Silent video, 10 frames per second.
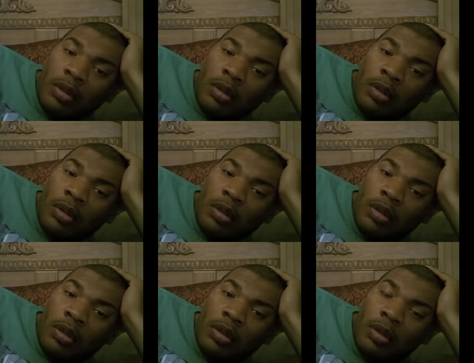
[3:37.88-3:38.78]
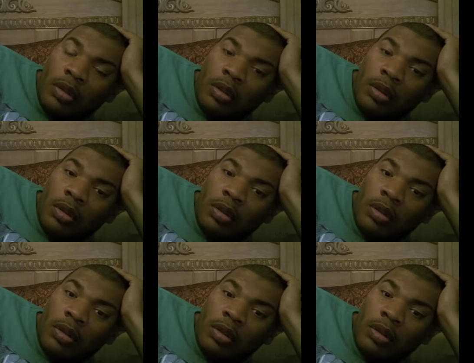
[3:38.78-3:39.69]

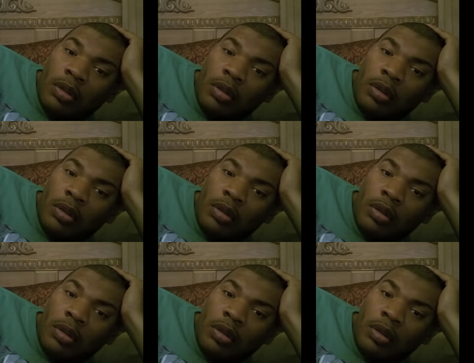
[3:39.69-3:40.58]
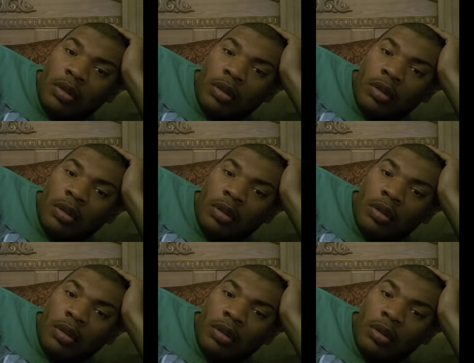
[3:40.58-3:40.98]
(no one is talking)